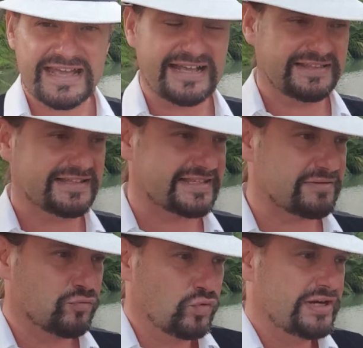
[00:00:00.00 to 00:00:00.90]
And it's
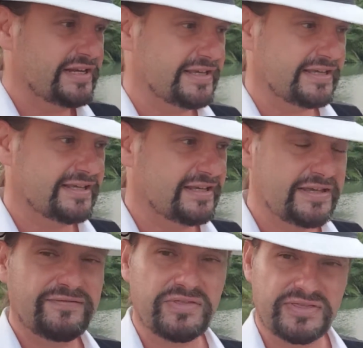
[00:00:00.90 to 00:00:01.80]
really,
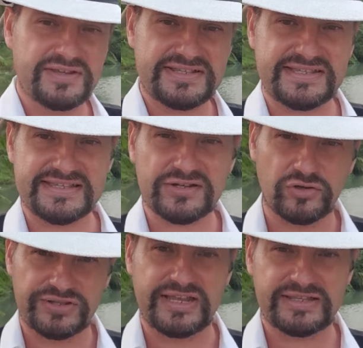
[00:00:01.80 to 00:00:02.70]
even this is
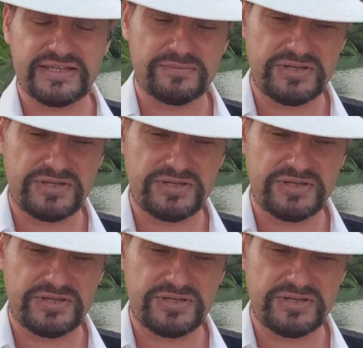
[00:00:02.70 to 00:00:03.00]
connecting